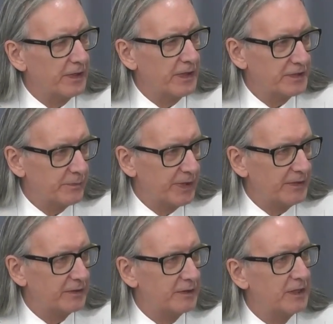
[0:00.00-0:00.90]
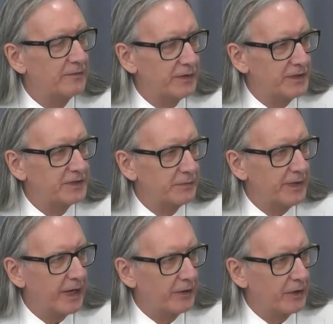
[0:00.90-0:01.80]
in his opinion, for this to
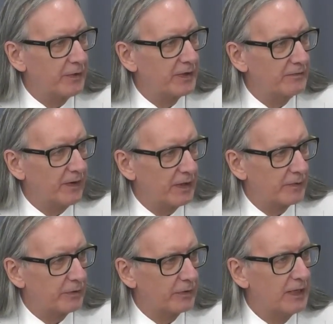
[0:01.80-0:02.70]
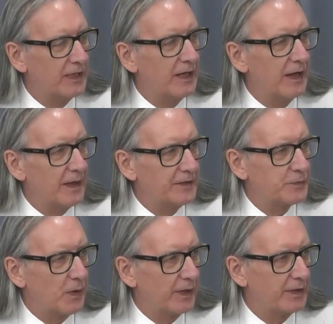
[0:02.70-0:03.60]
be economically viable. And that
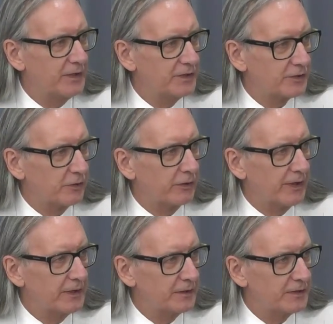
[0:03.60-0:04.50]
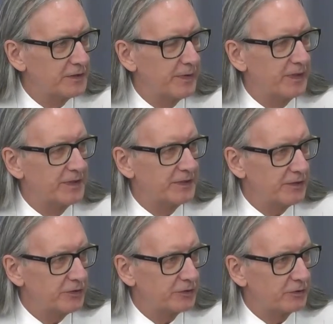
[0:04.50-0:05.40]
is why he saw England as being
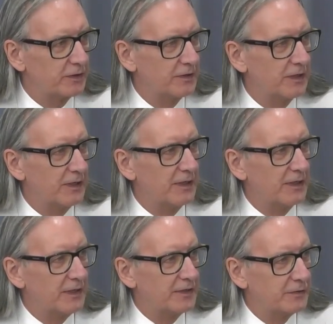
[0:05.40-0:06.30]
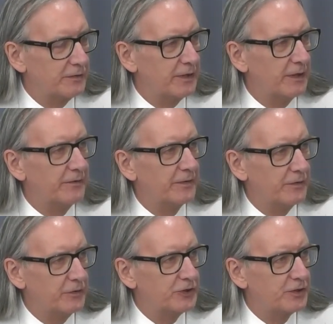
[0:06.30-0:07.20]
essential to the
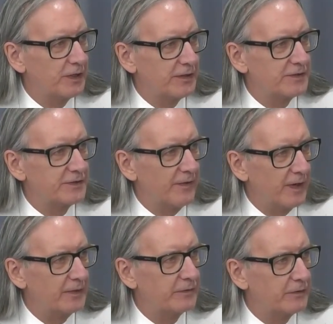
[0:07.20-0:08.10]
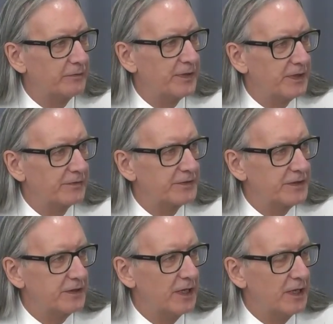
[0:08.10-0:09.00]
future survival of
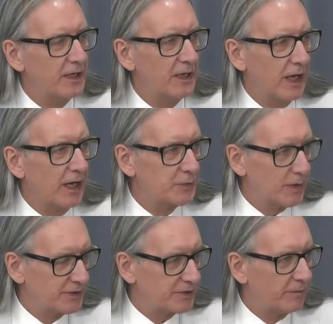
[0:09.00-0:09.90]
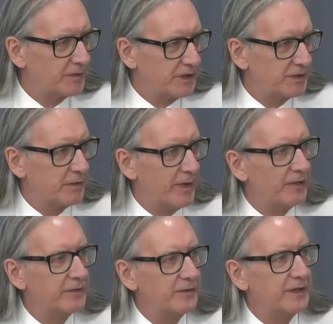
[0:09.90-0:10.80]
PFC, as well as obviously to the
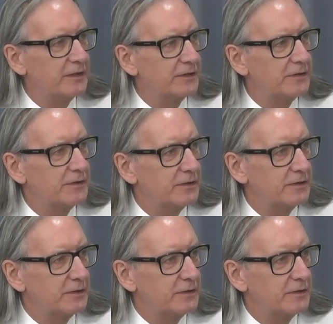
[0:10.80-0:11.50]
benefit of England.